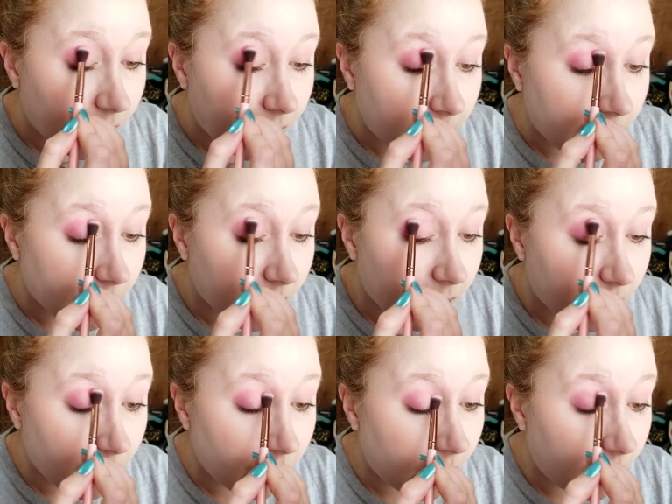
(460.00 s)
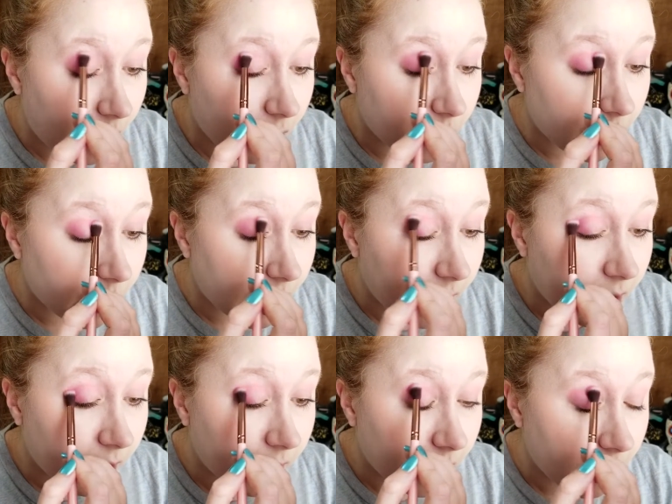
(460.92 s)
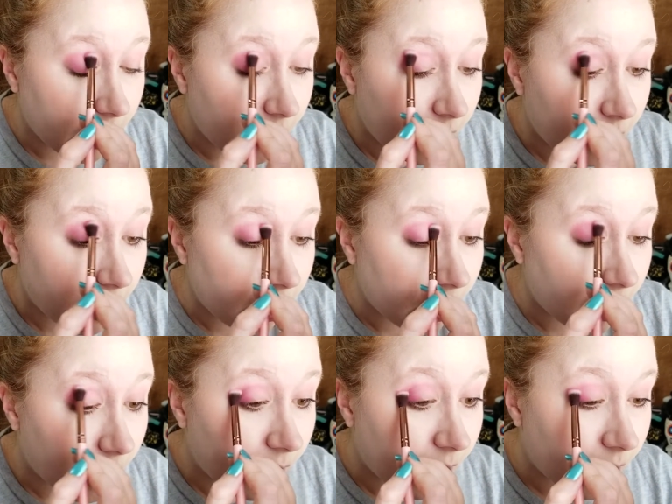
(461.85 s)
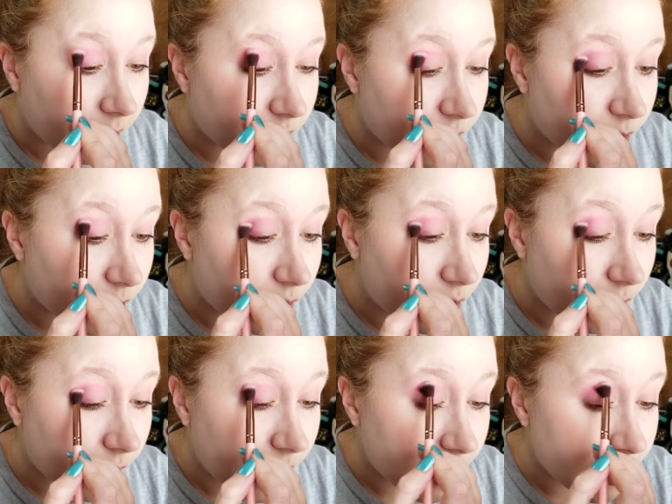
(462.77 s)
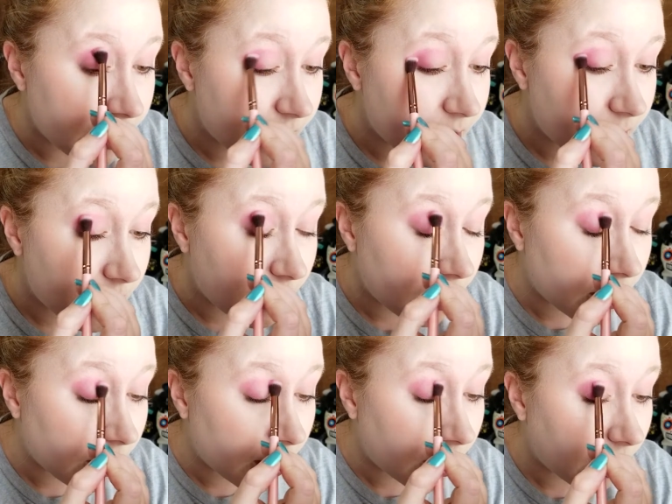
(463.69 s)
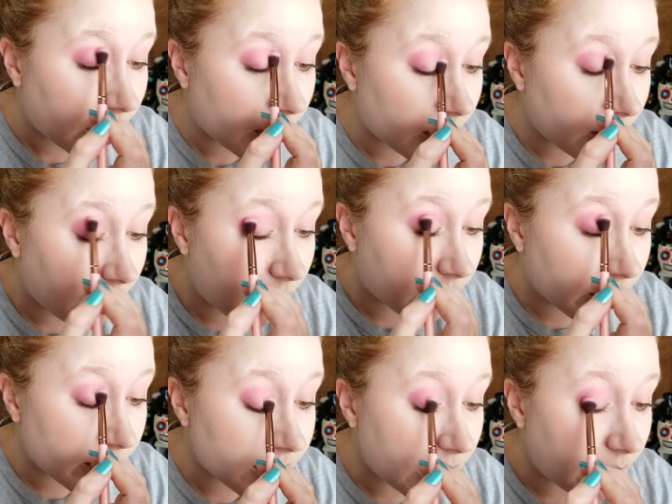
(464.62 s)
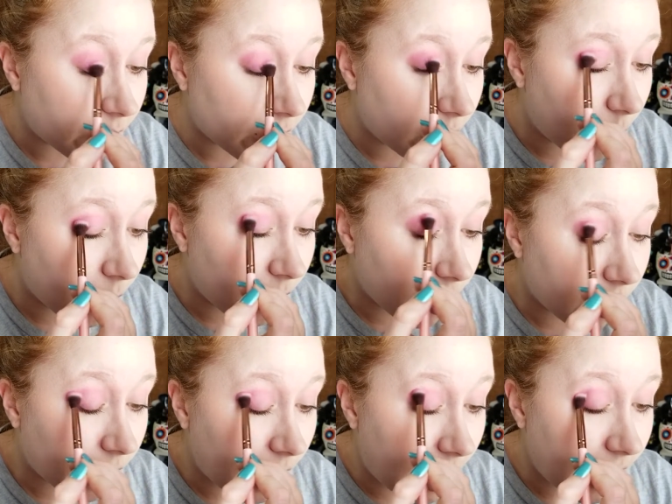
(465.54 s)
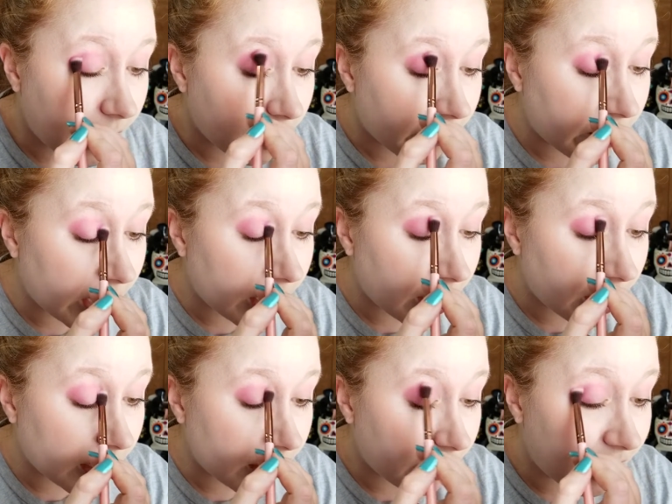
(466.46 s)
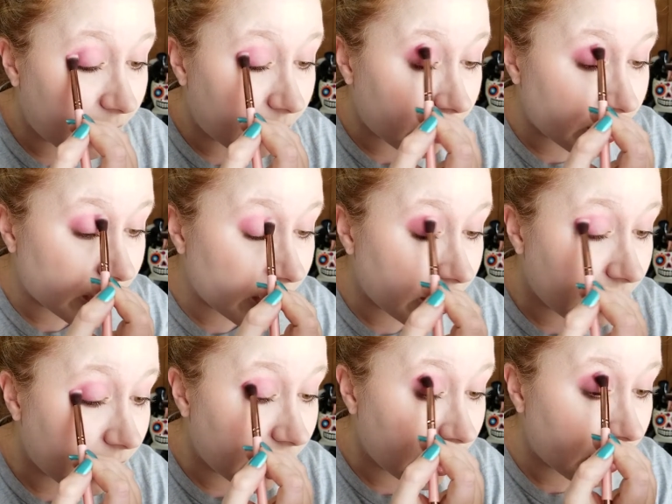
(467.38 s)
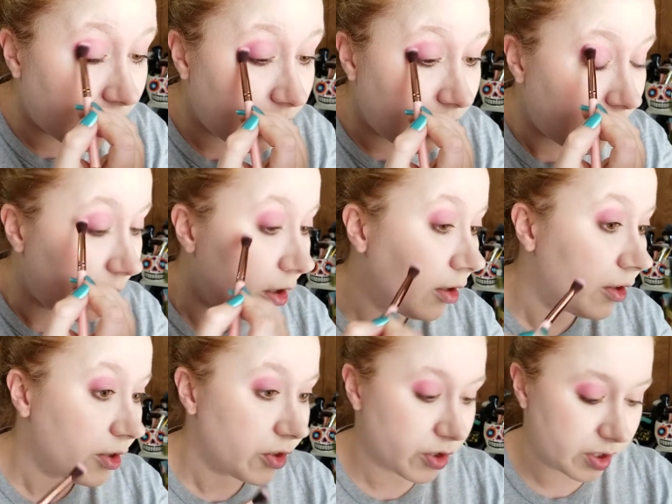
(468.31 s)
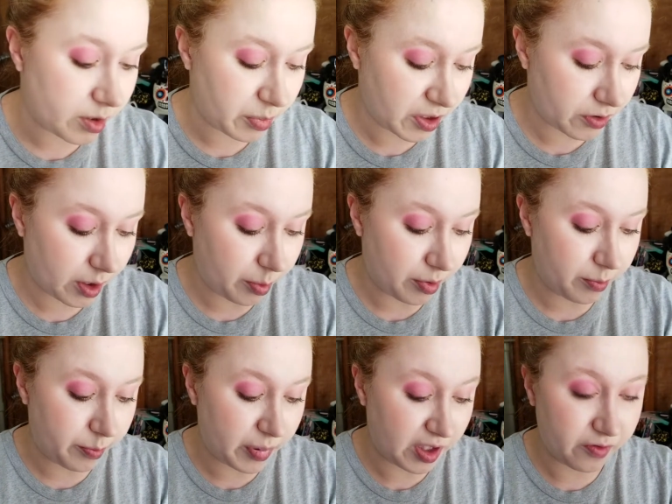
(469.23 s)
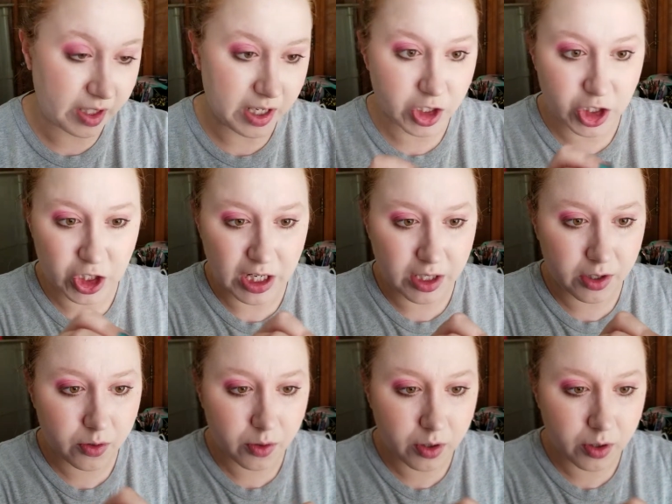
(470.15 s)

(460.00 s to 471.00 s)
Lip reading: and go all the way into the crease and along this outer corner, kind of taking it down onto the lid just to build up a bit of that shadow.